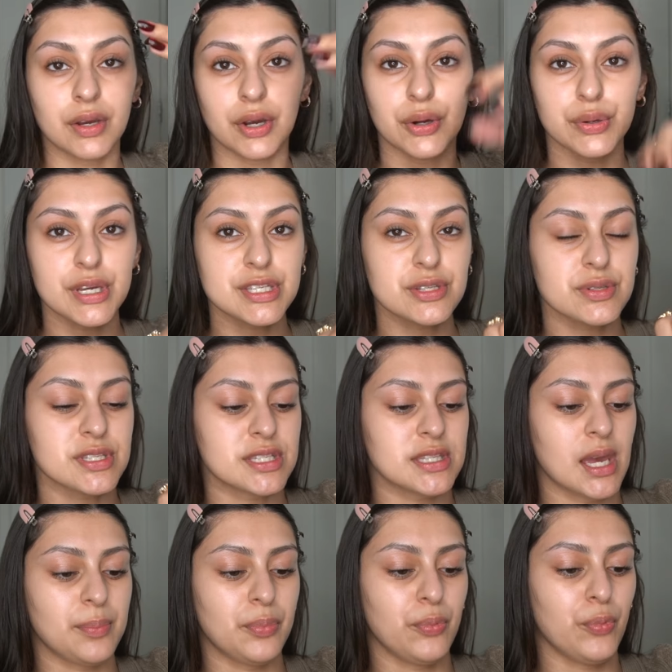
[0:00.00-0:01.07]
Okay, so
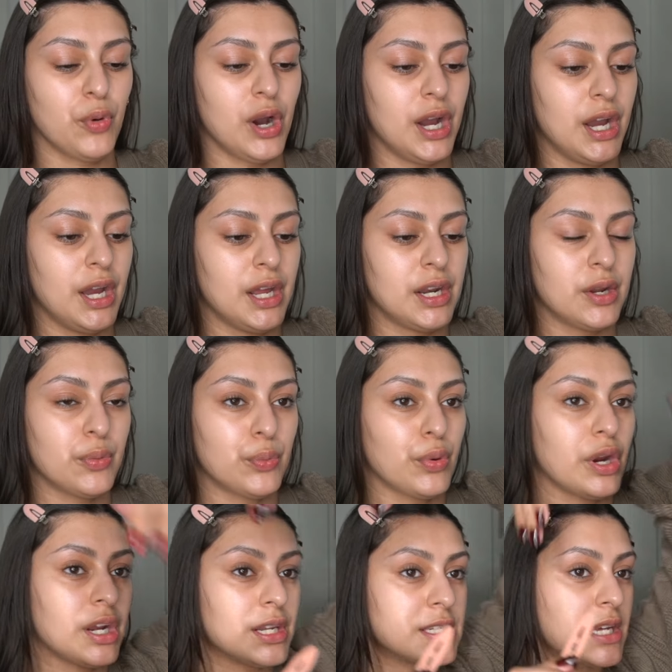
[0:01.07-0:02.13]
step one,
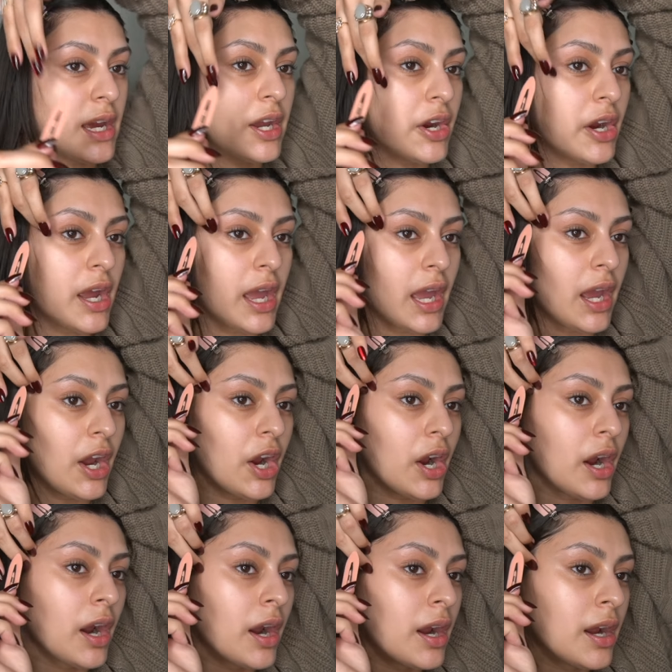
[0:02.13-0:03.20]
we're gonna dye our
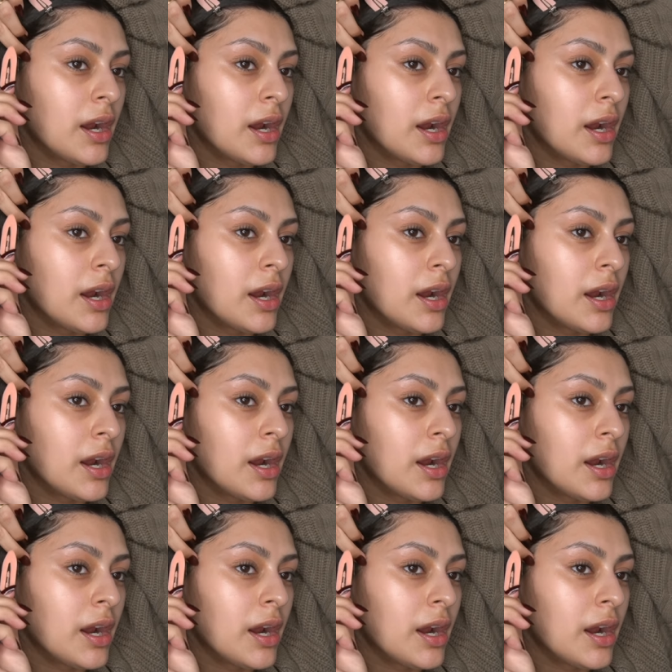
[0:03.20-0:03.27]
hair